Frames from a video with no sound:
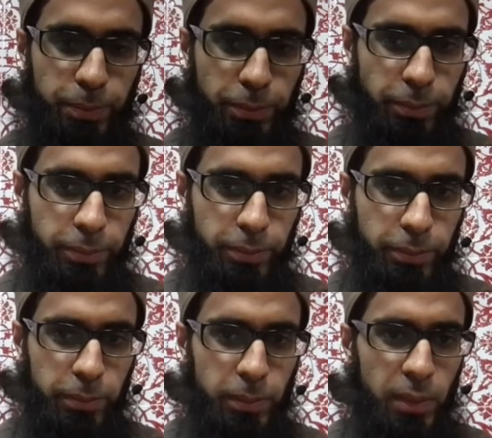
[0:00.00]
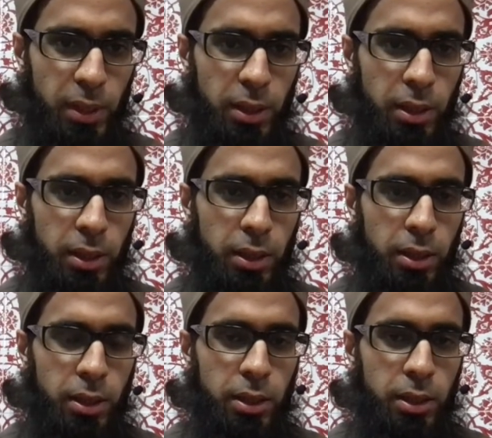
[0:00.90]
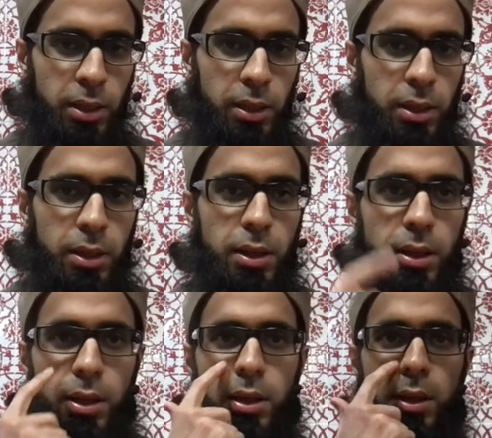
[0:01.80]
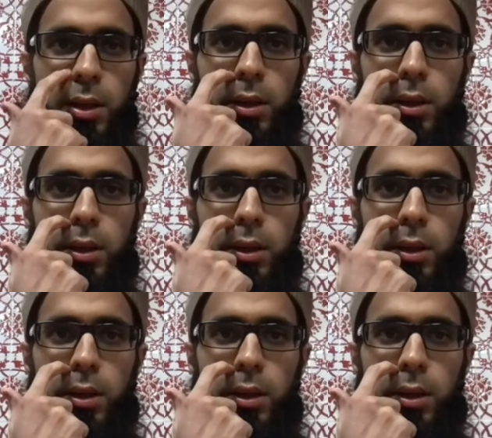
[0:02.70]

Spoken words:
(silence)